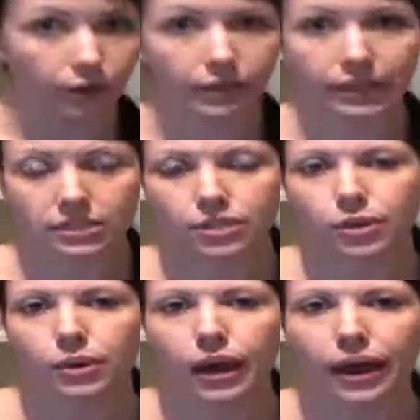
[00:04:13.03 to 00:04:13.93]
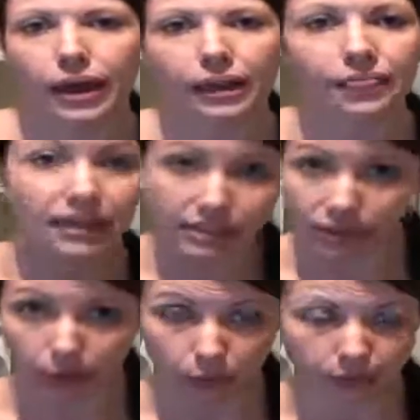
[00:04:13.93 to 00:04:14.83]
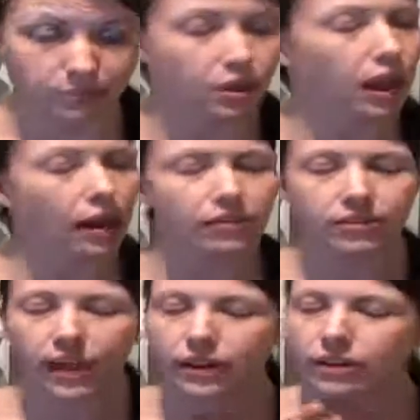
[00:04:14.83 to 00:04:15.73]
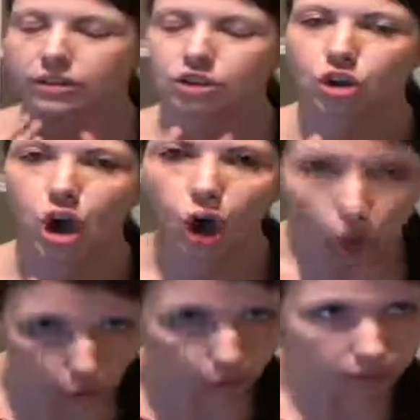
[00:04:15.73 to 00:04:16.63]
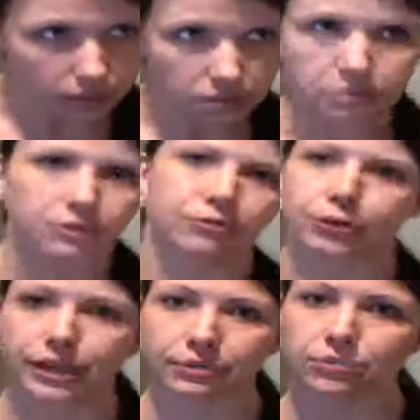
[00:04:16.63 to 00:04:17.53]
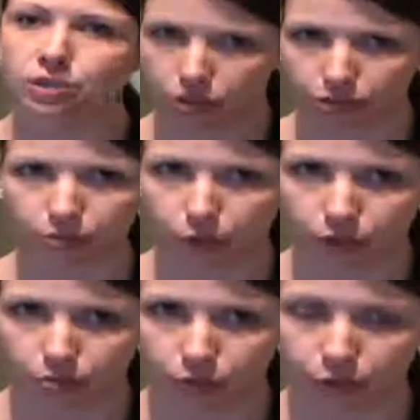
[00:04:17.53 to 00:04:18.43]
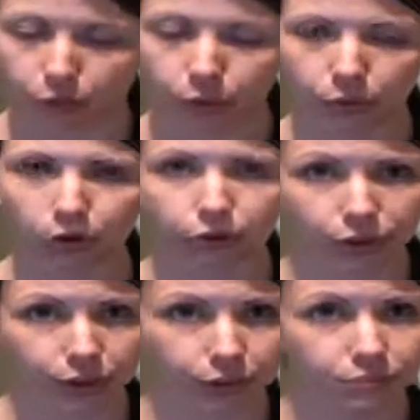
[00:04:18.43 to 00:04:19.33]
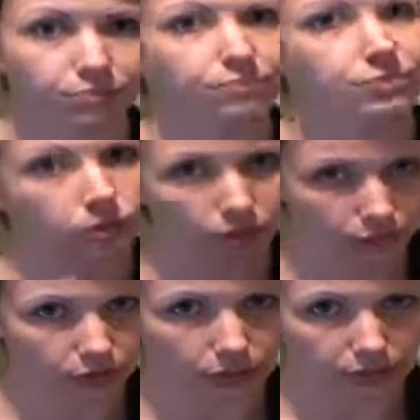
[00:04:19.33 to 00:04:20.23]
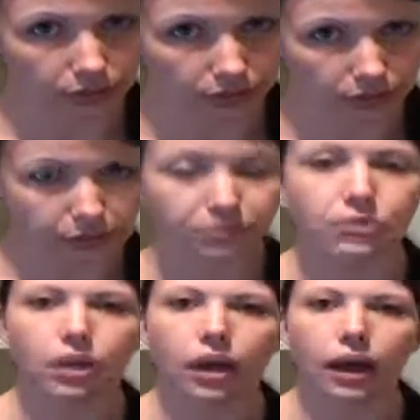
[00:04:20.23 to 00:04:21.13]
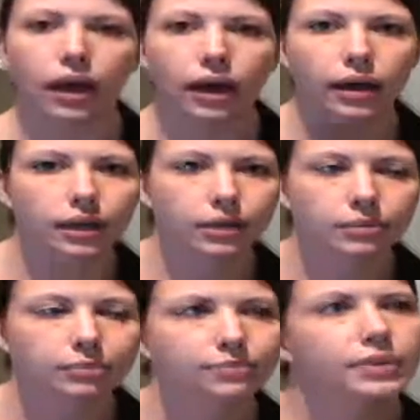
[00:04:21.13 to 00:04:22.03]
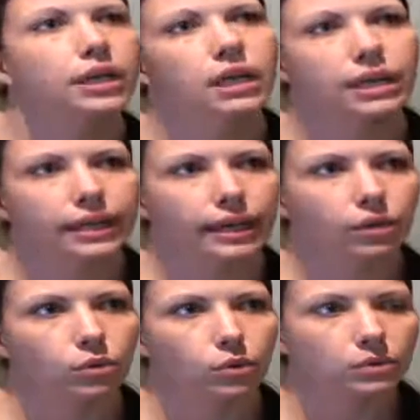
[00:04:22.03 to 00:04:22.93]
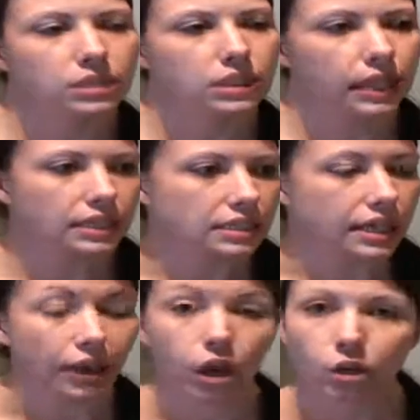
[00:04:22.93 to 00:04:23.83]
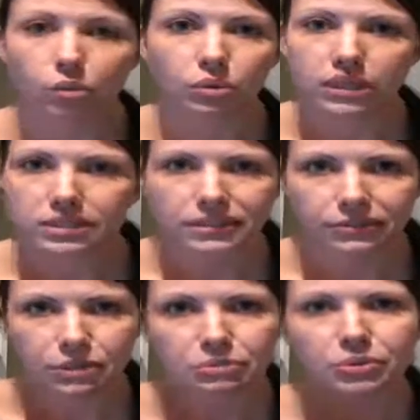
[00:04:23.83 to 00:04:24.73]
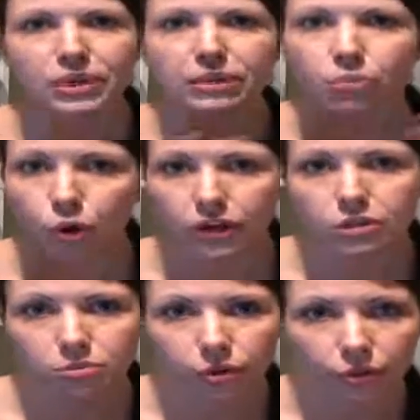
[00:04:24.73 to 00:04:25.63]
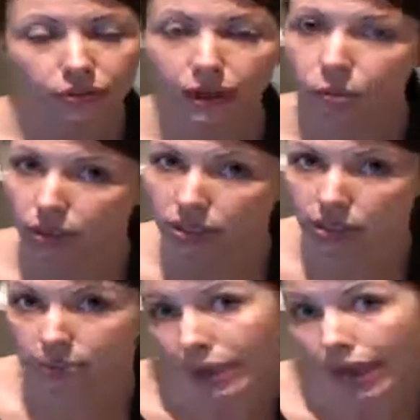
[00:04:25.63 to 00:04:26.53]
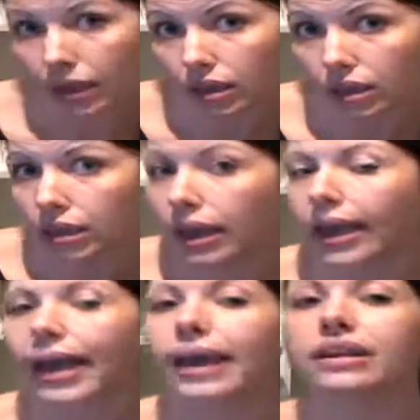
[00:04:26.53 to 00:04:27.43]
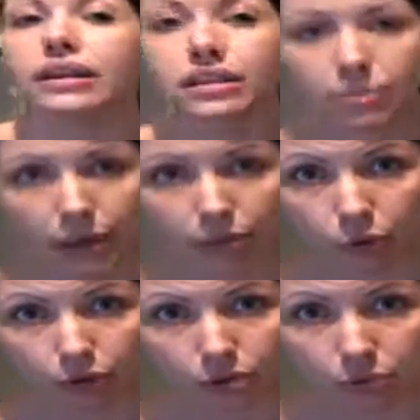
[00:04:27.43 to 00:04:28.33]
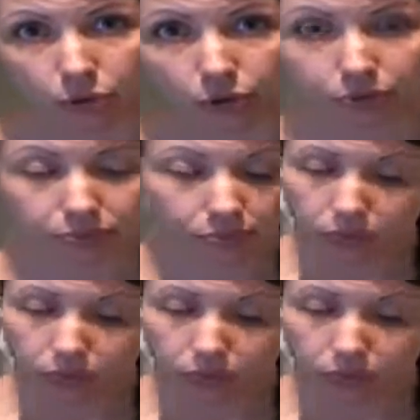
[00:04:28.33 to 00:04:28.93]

All right, so that's how that works. Other than that, it should always be free to use a mortgage broker. We work for you, not for the lenders. Now, what was the last thing? Oh, what is the difference between a mortgage broker that works in a bank and an independent mortgage broker?